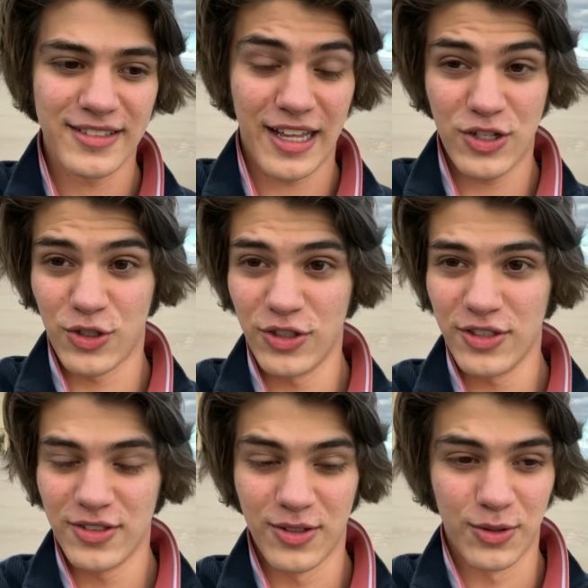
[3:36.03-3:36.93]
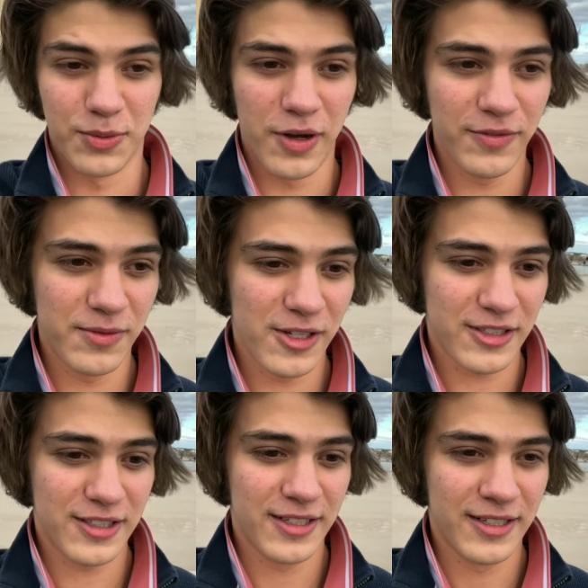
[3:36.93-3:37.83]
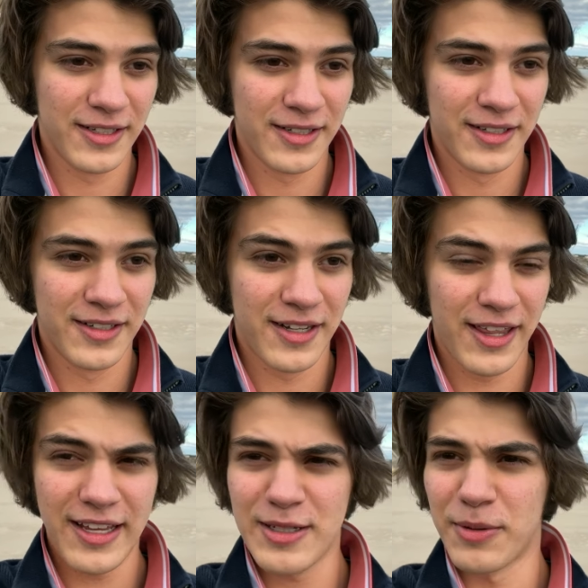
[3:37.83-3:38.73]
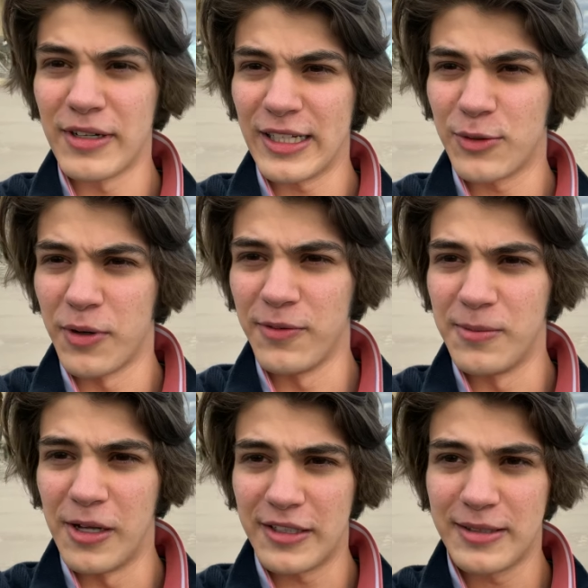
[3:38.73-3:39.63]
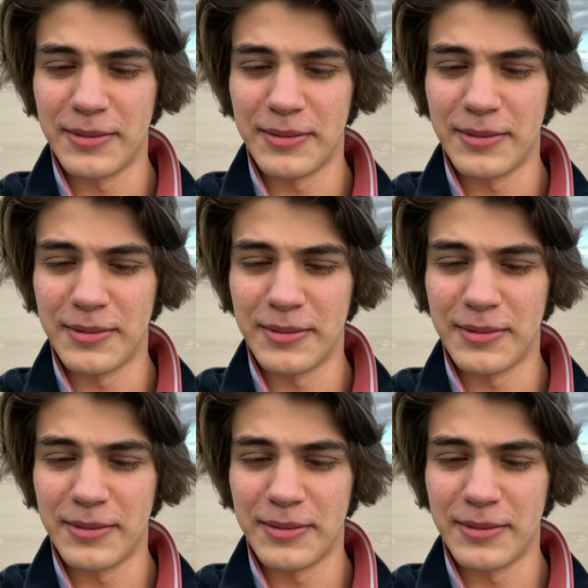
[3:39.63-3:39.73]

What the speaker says: That's good. Or 12 vlogs. I think it's more like 12 vlogs.